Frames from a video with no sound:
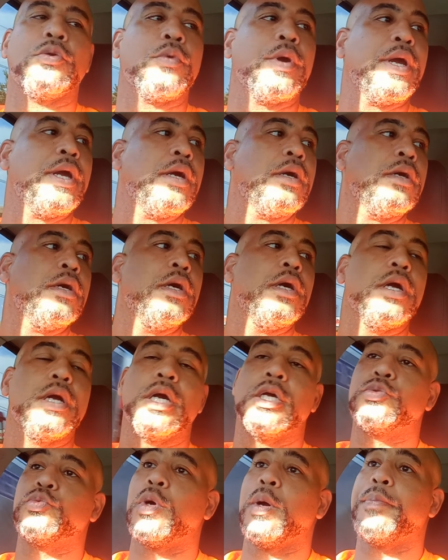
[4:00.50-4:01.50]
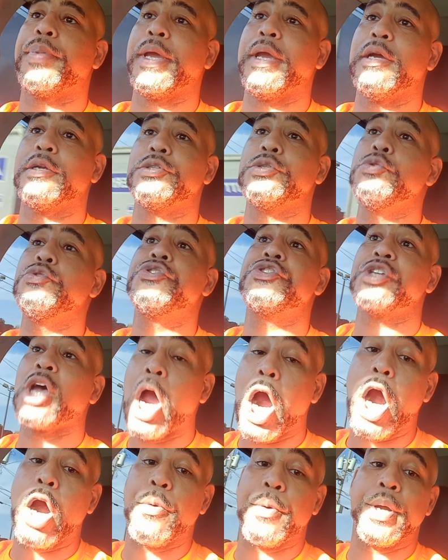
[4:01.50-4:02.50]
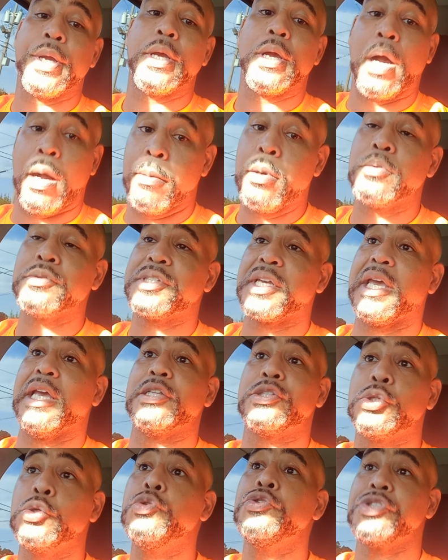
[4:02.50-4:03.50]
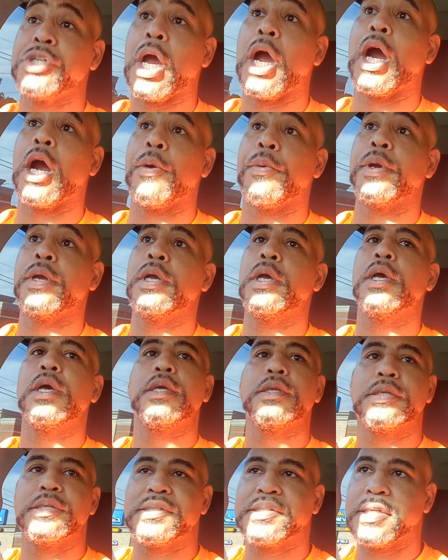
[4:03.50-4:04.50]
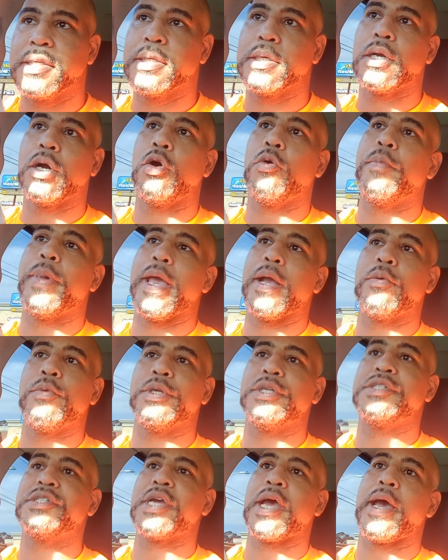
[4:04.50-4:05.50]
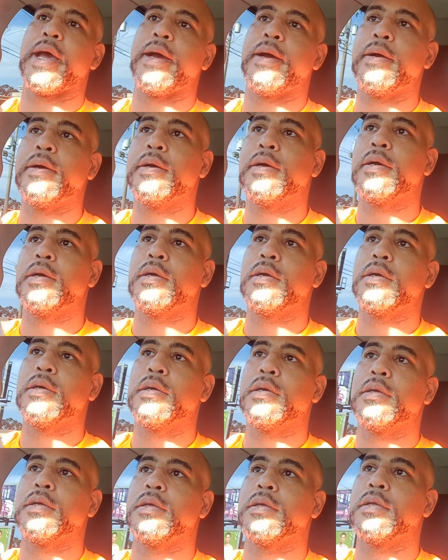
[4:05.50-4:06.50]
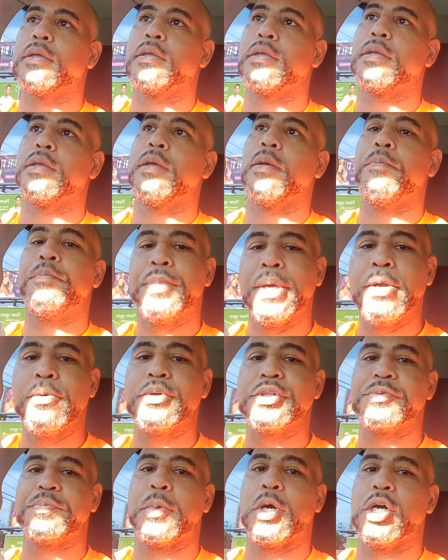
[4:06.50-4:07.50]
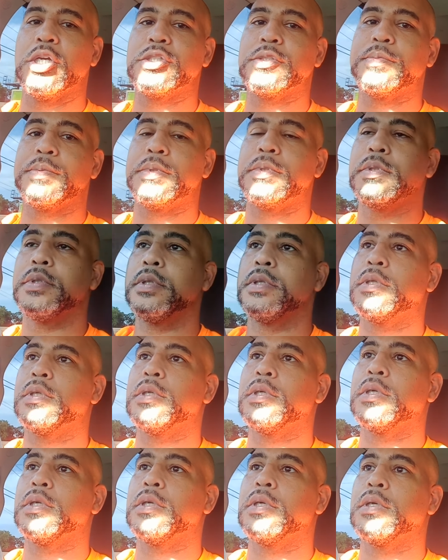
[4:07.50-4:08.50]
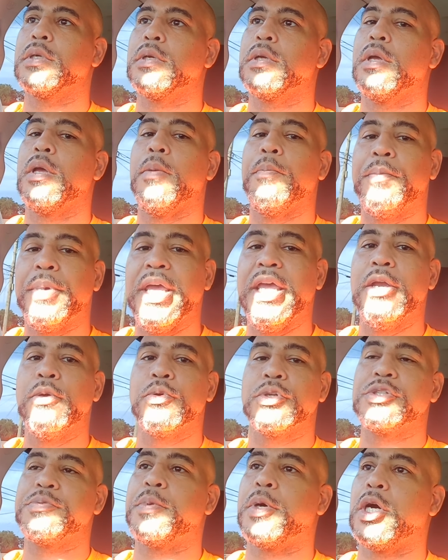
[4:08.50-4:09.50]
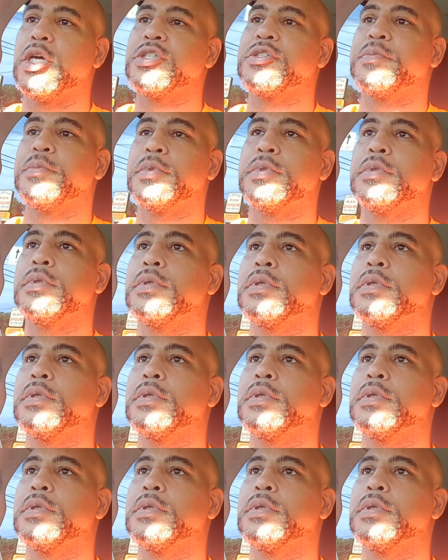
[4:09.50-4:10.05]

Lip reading: around because one parent too sorry, I'm going to say it, too sorry to send the coat back with the child. Be responsible. Be responsible.